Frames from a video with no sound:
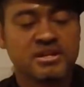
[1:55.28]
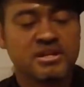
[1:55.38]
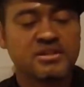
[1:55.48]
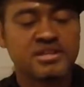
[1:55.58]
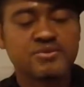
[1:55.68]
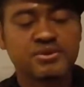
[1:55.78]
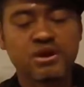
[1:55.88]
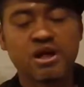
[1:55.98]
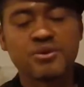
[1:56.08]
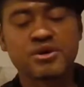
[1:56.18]
Another one
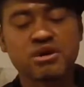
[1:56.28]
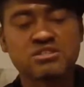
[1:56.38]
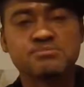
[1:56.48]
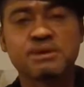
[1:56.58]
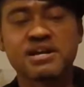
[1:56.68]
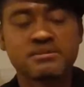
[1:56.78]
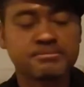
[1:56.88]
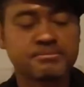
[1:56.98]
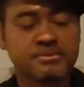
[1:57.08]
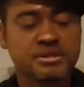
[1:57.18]
all the way across the bottom.
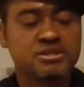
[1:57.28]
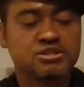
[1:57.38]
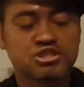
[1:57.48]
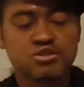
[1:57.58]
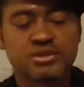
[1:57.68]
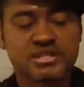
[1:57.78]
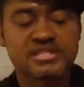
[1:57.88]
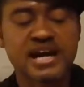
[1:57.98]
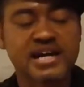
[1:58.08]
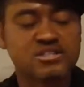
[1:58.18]
Two on the
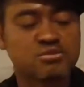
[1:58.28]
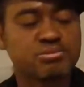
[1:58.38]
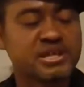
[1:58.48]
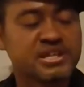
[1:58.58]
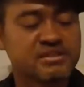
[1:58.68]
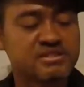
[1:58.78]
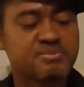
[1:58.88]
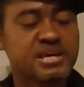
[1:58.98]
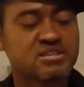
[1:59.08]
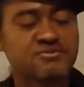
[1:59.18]
side, so plenty of
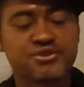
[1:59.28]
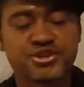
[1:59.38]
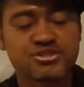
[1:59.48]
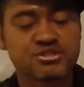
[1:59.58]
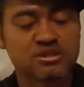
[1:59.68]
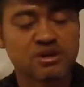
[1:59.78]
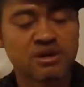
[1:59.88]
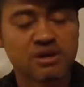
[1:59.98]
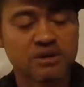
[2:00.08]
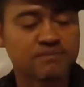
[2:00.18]
space for your
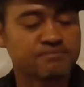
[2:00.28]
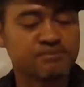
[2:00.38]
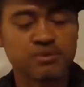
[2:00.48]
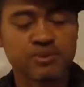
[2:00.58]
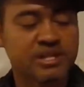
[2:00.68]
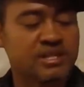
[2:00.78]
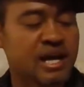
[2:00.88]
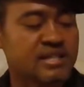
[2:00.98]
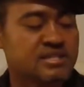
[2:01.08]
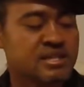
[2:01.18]
for red
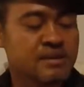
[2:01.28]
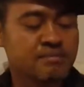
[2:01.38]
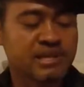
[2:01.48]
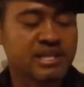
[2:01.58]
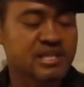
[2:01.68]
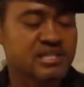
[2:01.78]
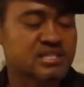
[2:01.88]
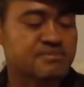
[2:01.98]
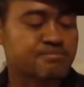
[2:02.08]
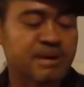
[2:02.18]
dots. Plenty of
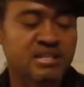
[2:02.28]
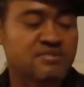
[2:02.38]
space